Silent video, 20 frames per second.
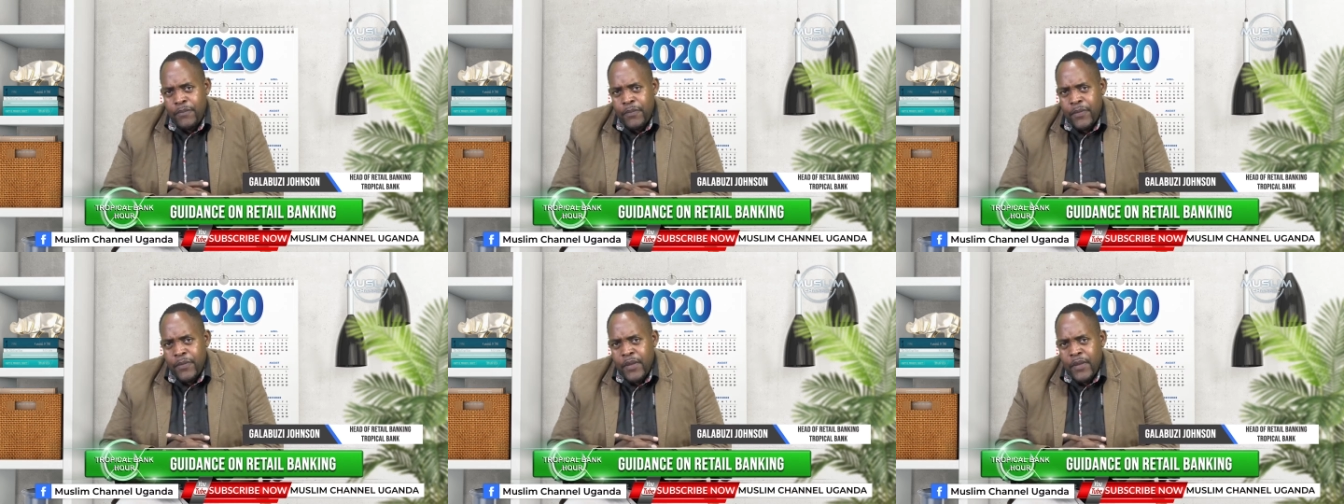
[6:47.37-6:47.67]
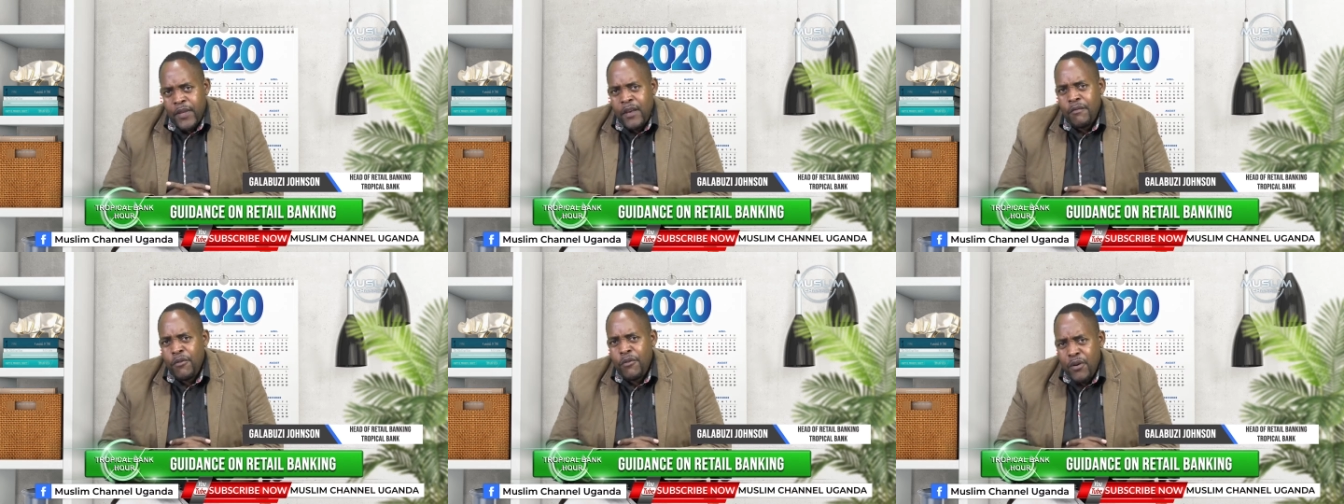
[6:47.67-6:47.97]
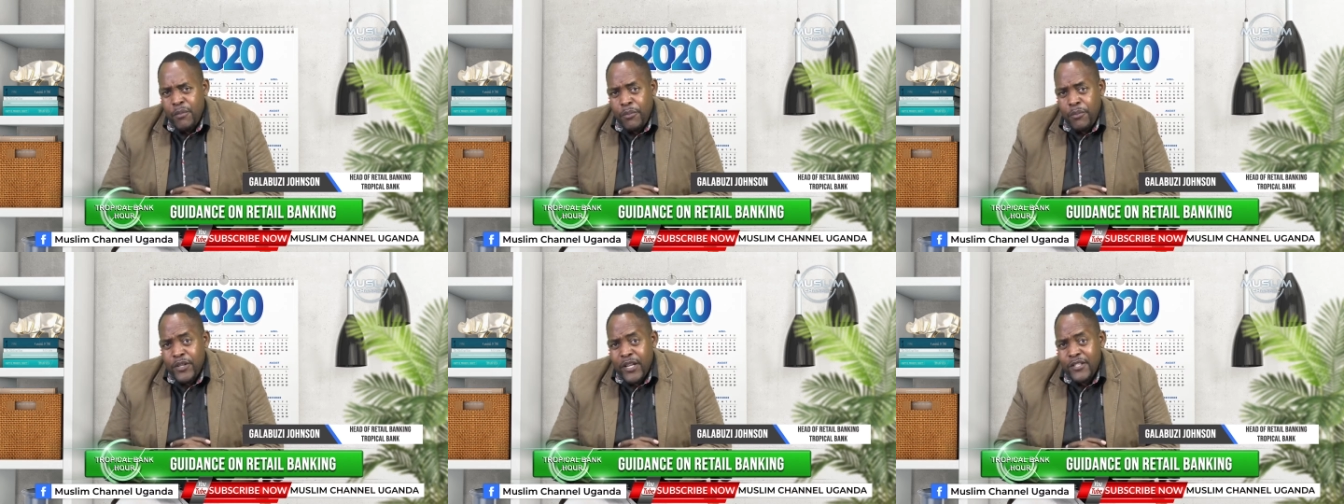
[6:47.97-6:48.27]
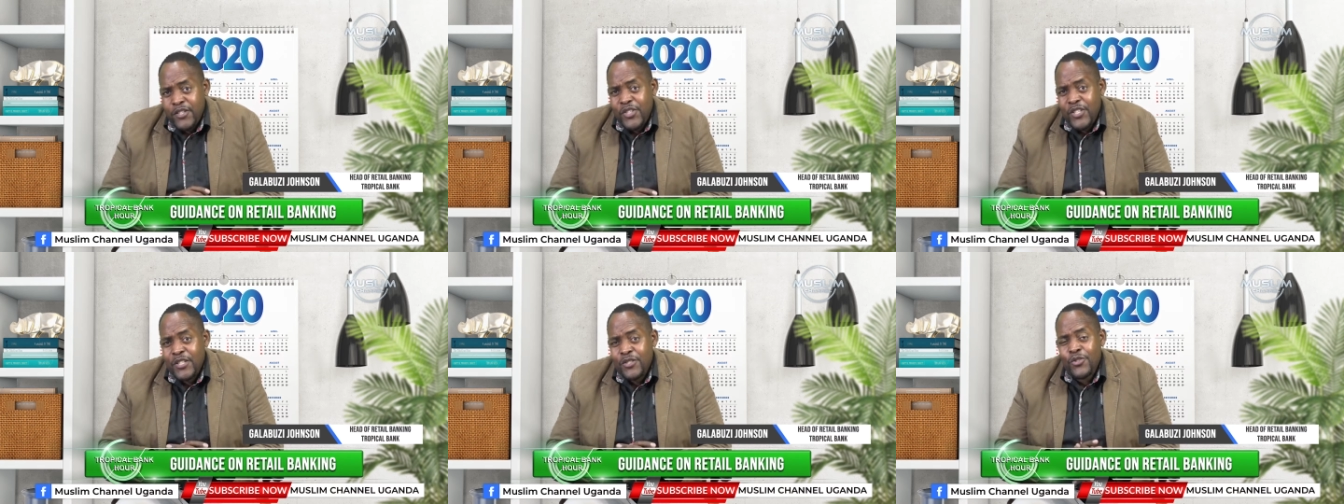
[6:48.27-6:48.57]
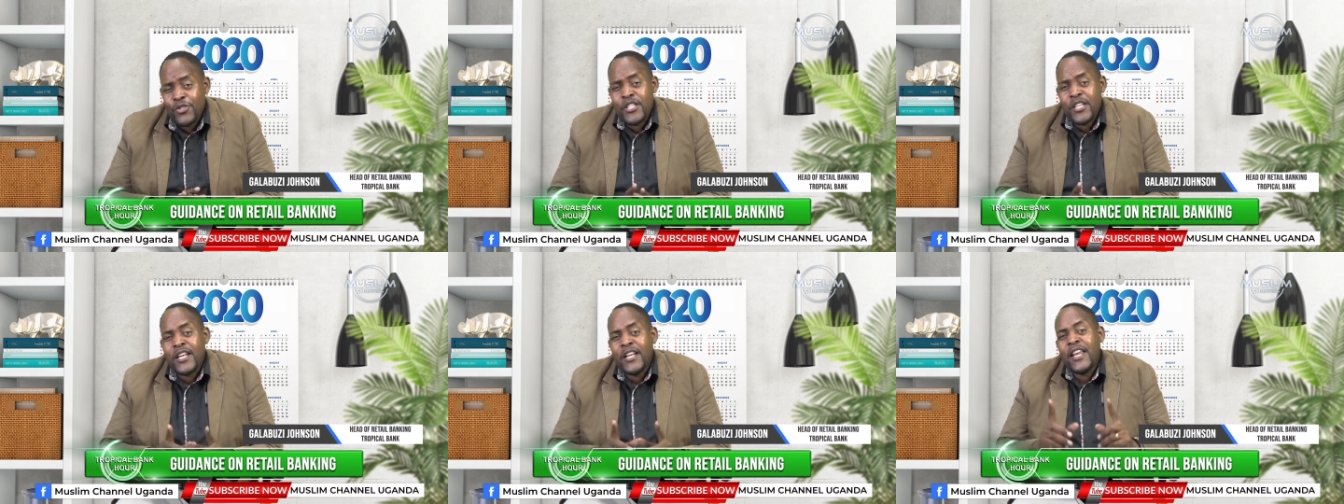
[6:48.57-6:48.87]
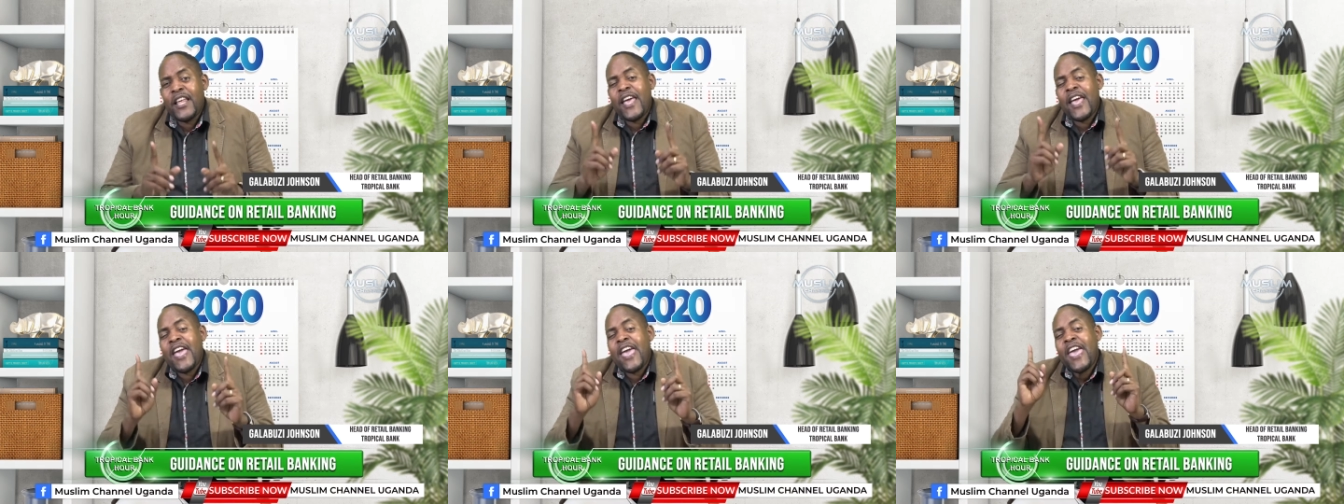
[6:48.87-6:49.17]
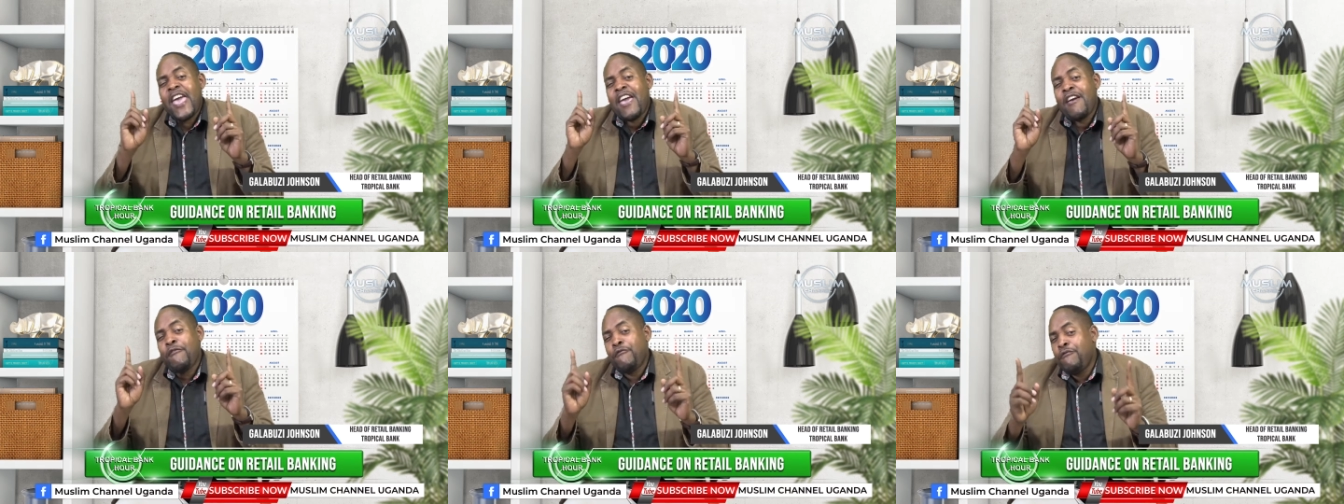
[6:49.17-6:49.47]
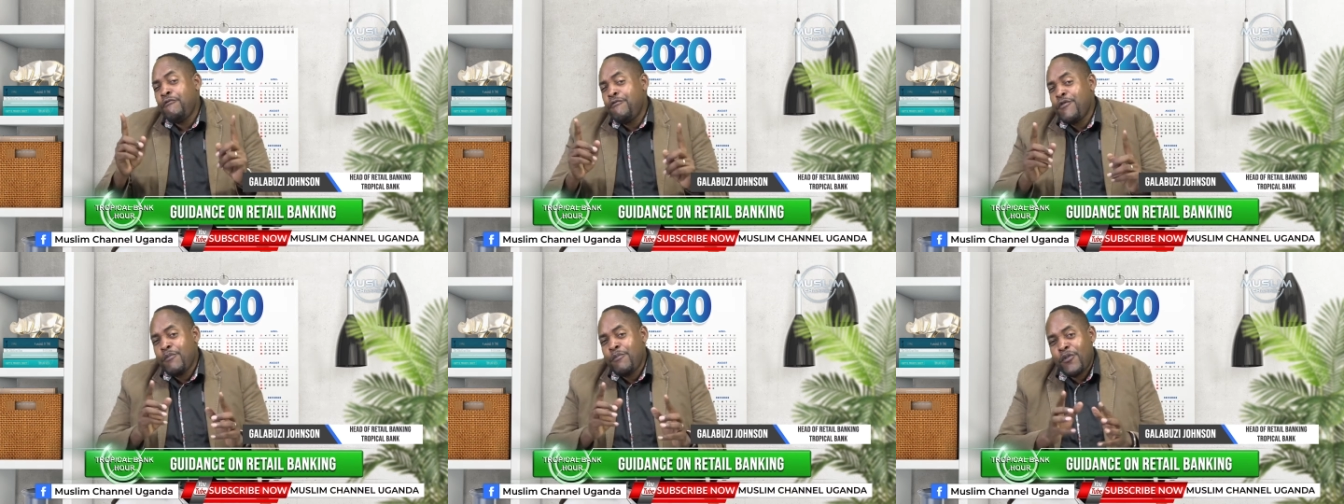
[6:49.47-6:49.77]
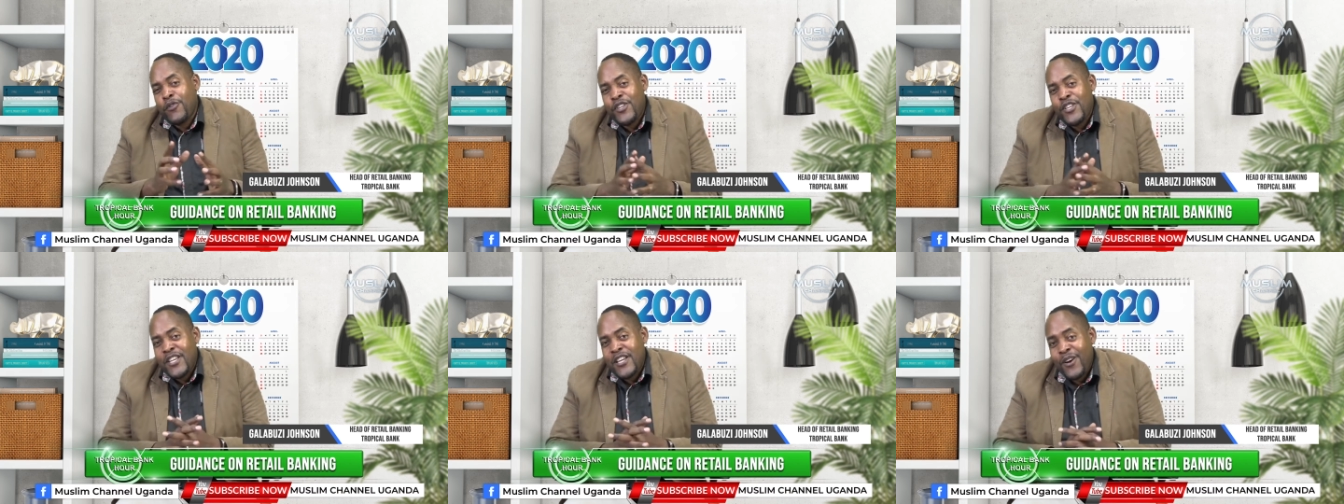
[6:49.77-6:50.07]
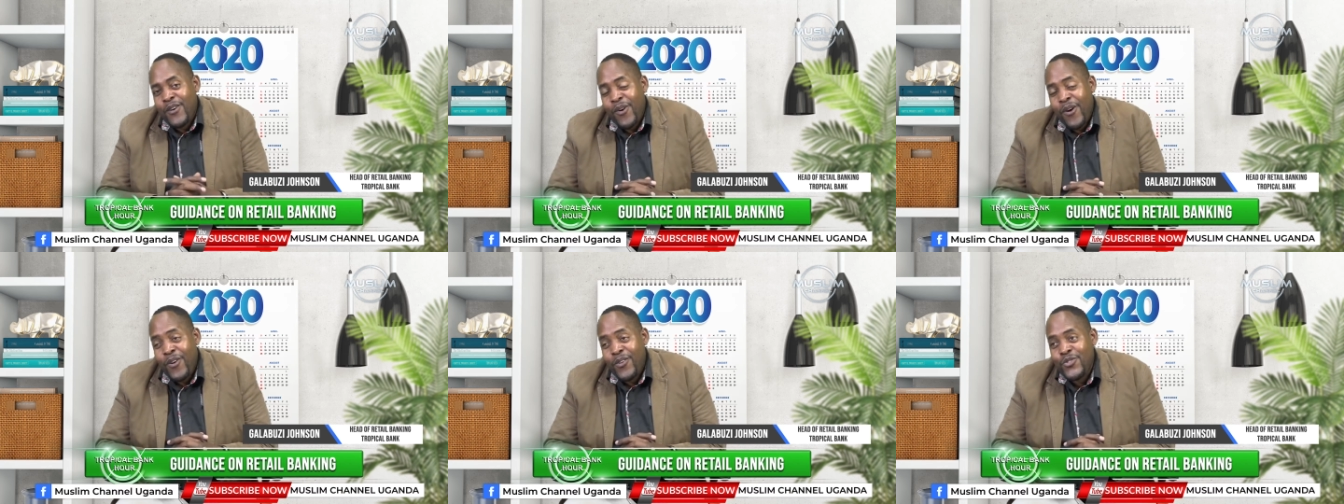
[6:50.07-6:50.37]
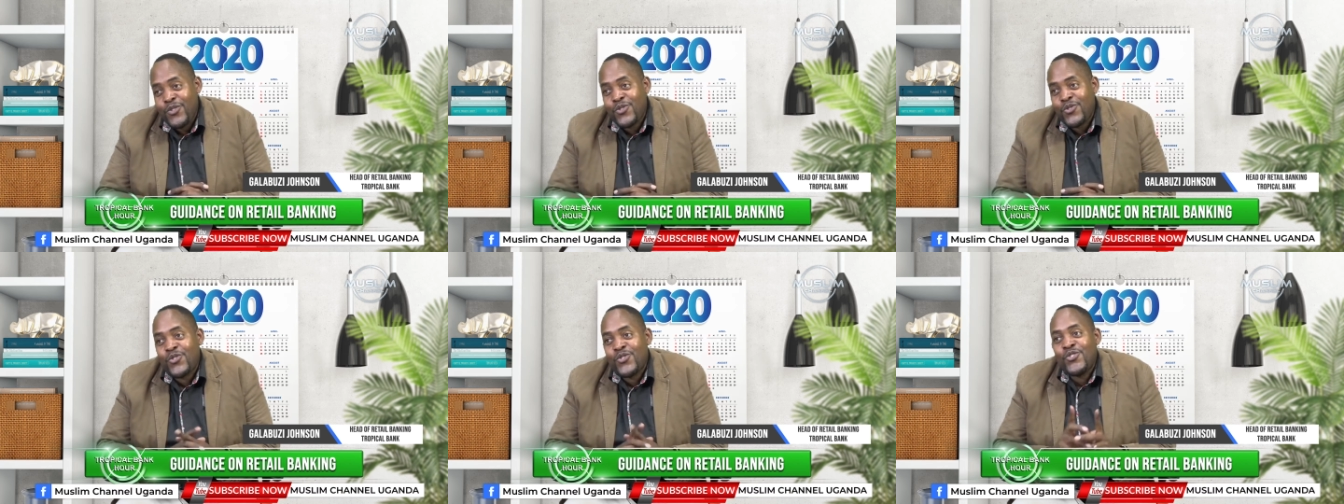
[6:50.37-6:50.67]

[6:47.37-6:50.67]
Very important, you need to tell everybody around you to